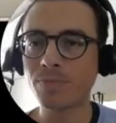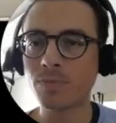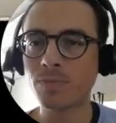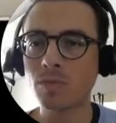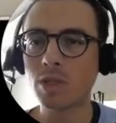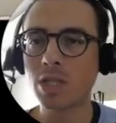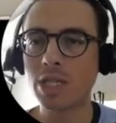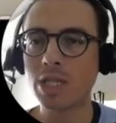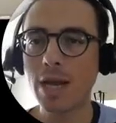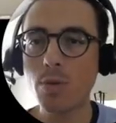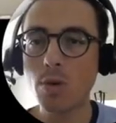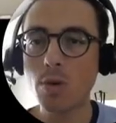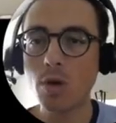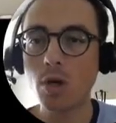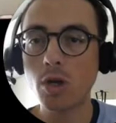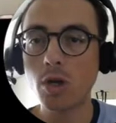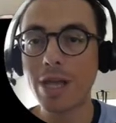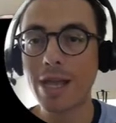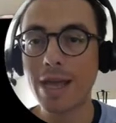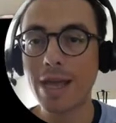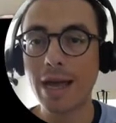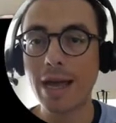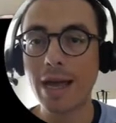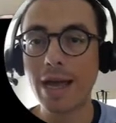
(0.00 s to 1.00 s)
Today we're
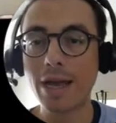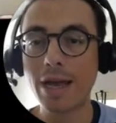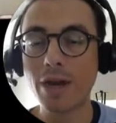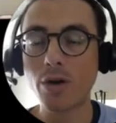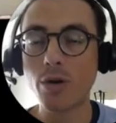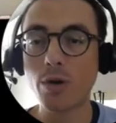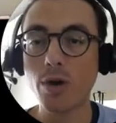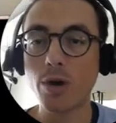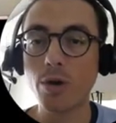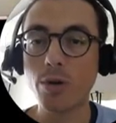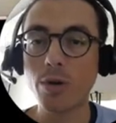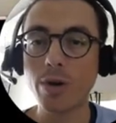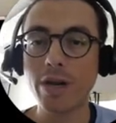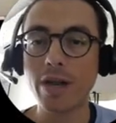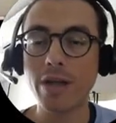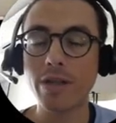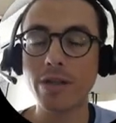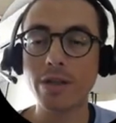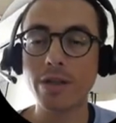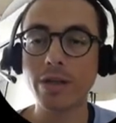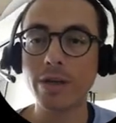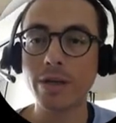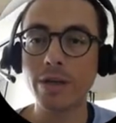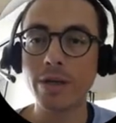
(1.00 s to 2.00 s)
looking at iGrow,
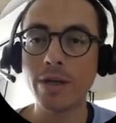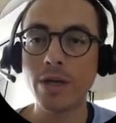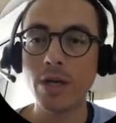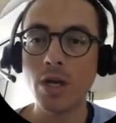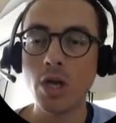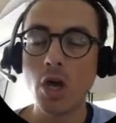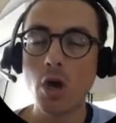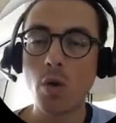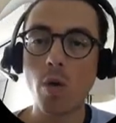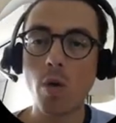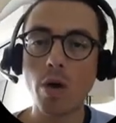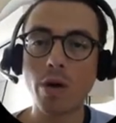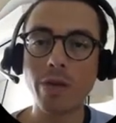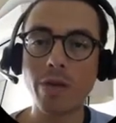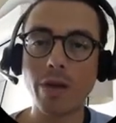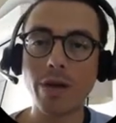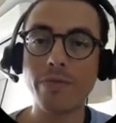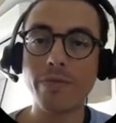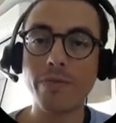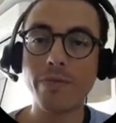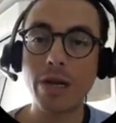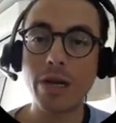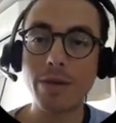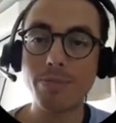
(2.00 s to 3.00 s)
another one of their
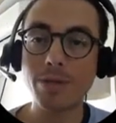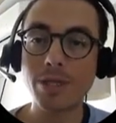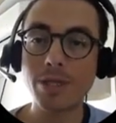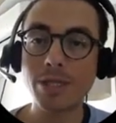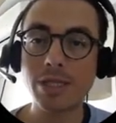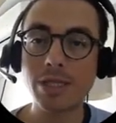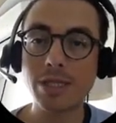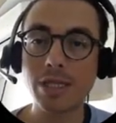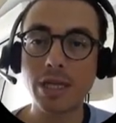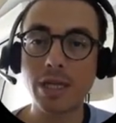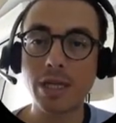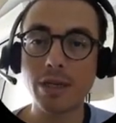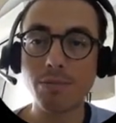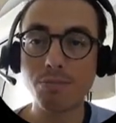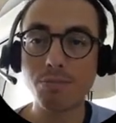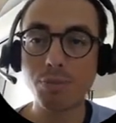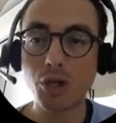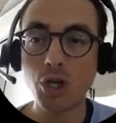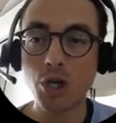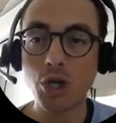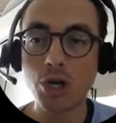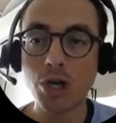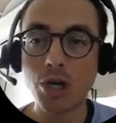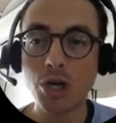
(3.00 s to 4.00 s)
developments in
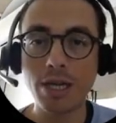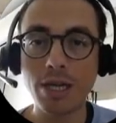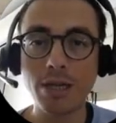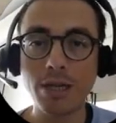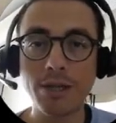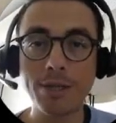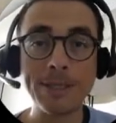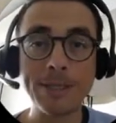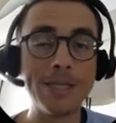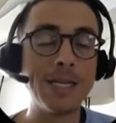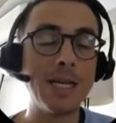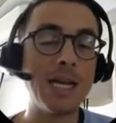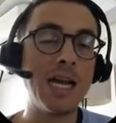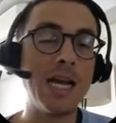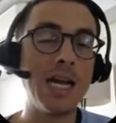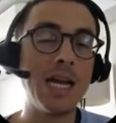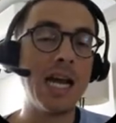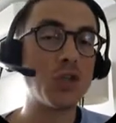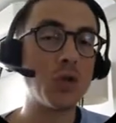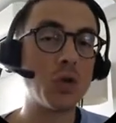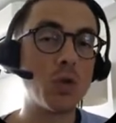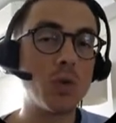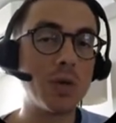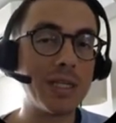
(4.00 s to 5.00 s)
Benoni.
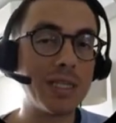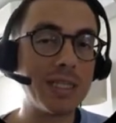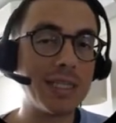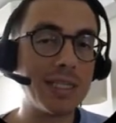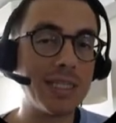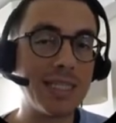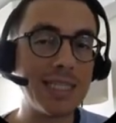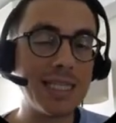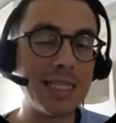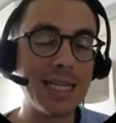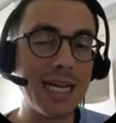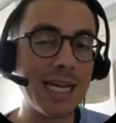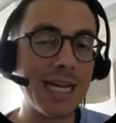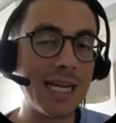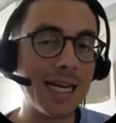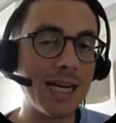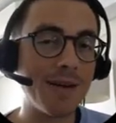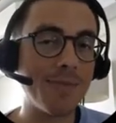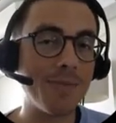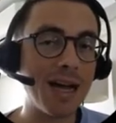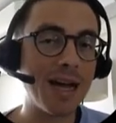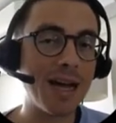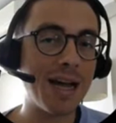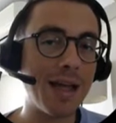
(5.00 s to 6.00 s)
As always,
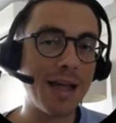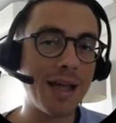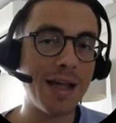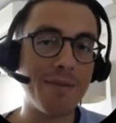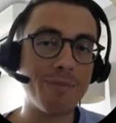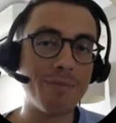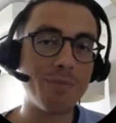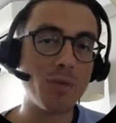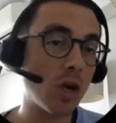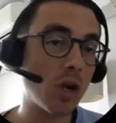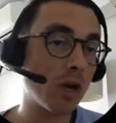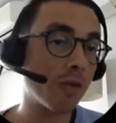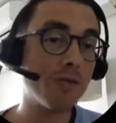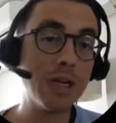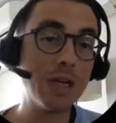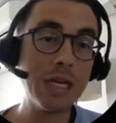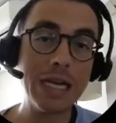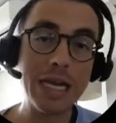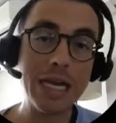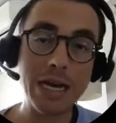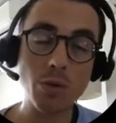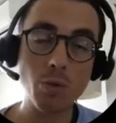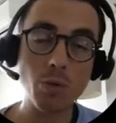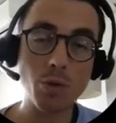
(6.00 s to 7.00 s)
I am not
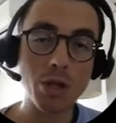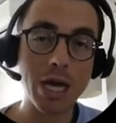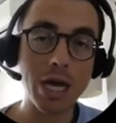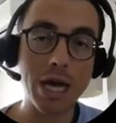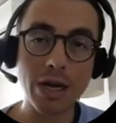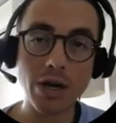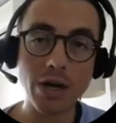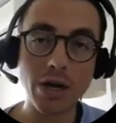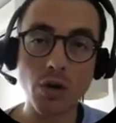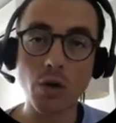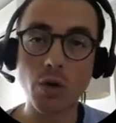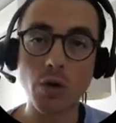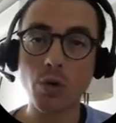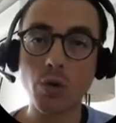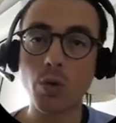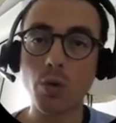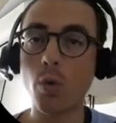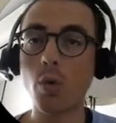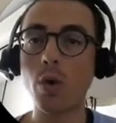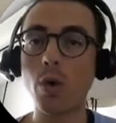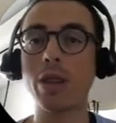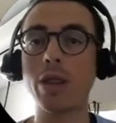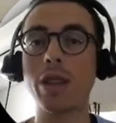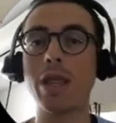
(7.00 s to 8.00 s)
affiliated with iGrow
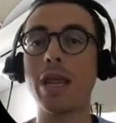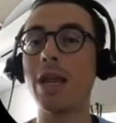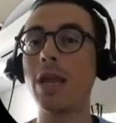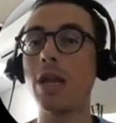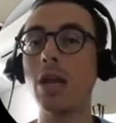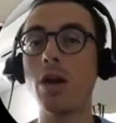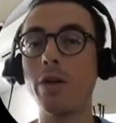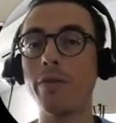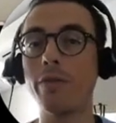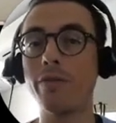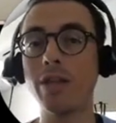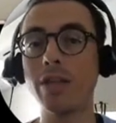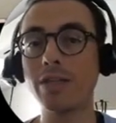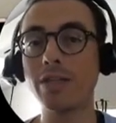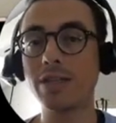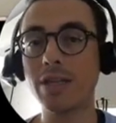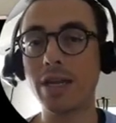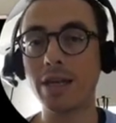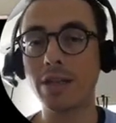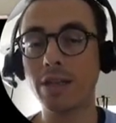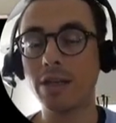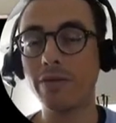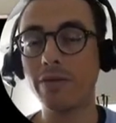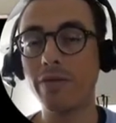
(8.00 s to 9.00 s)
or with any of these
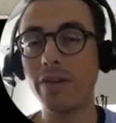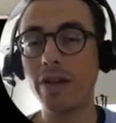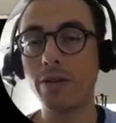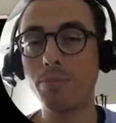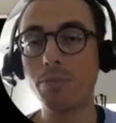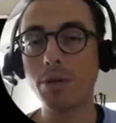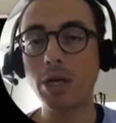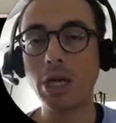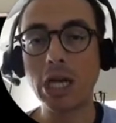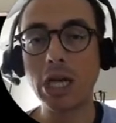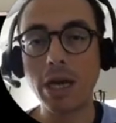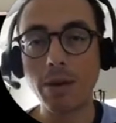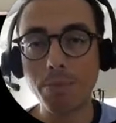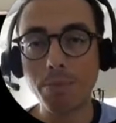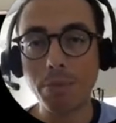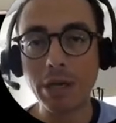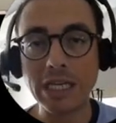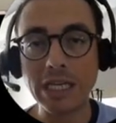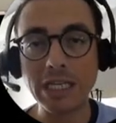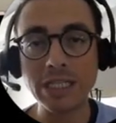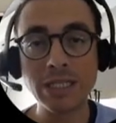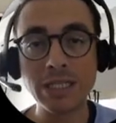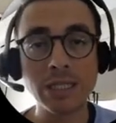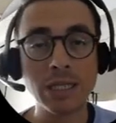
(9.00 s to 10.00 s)
other development
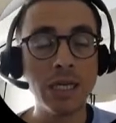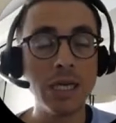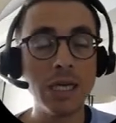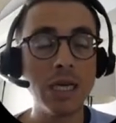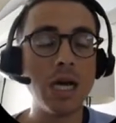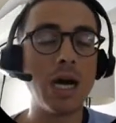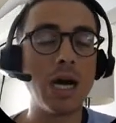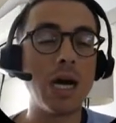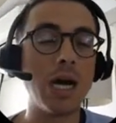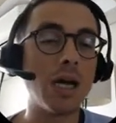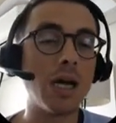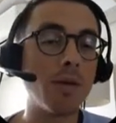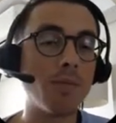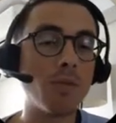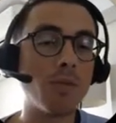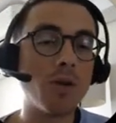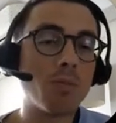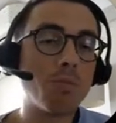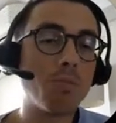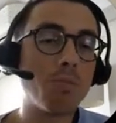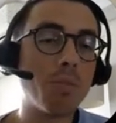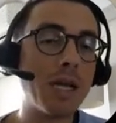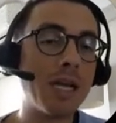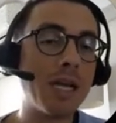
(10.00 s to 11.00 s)
companies. I'm
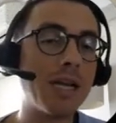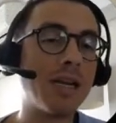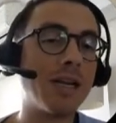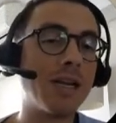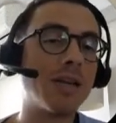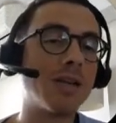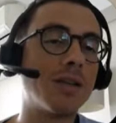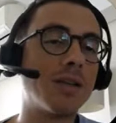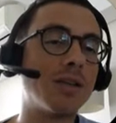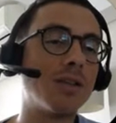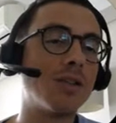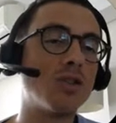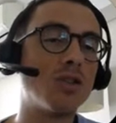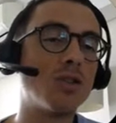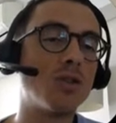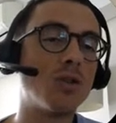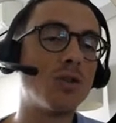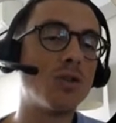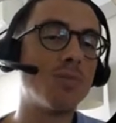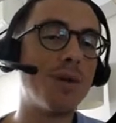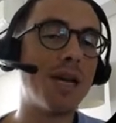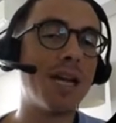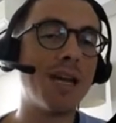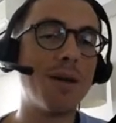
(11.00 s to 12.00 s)
not paid
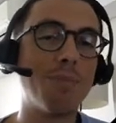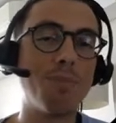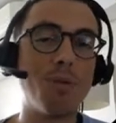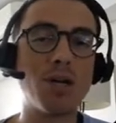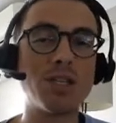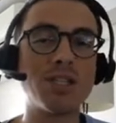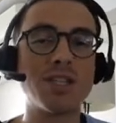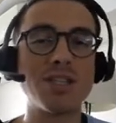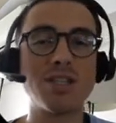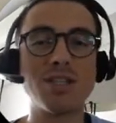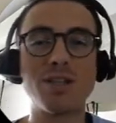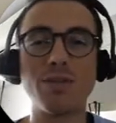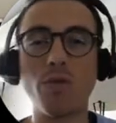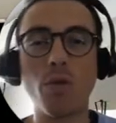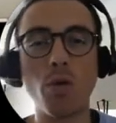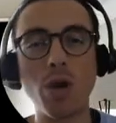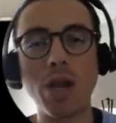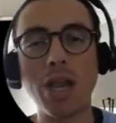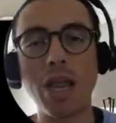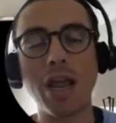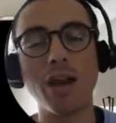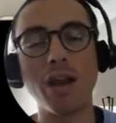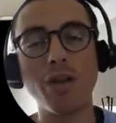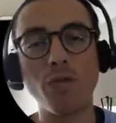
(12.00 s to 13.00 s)
to make positive or
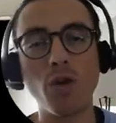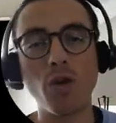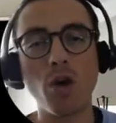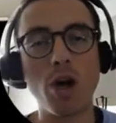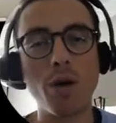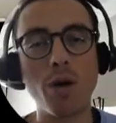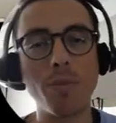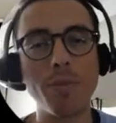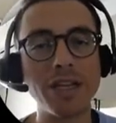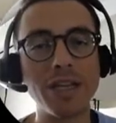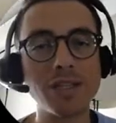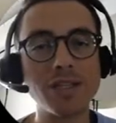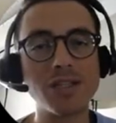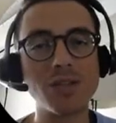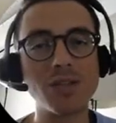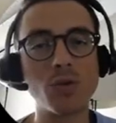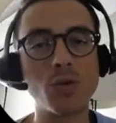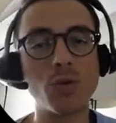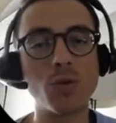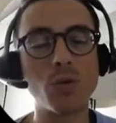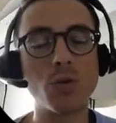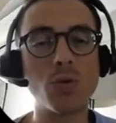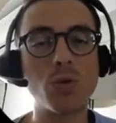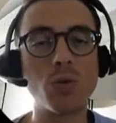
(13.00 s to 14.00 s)
negative comments
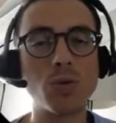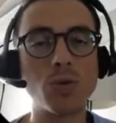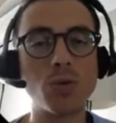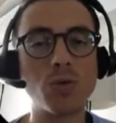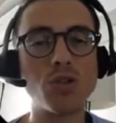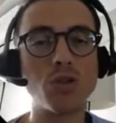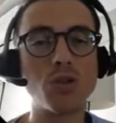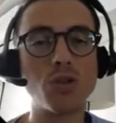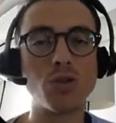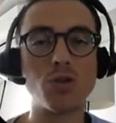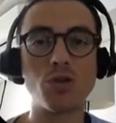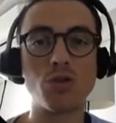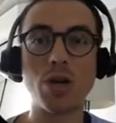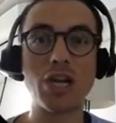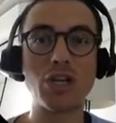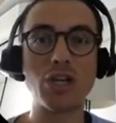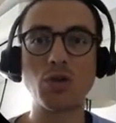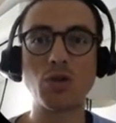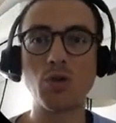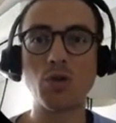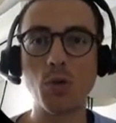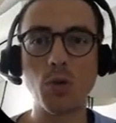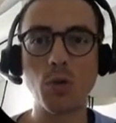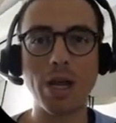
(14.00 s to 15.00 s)
or to
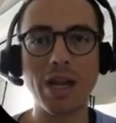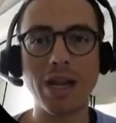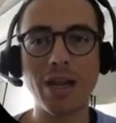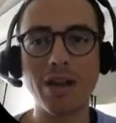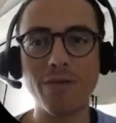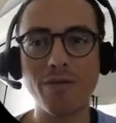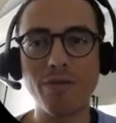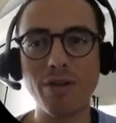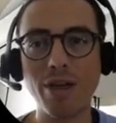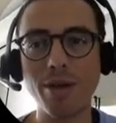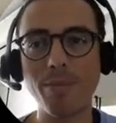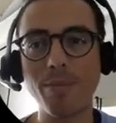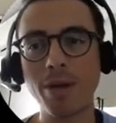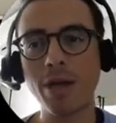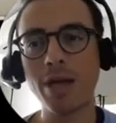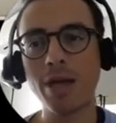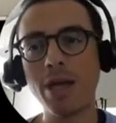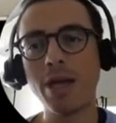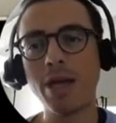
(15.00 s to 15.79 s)
trash talk any of them.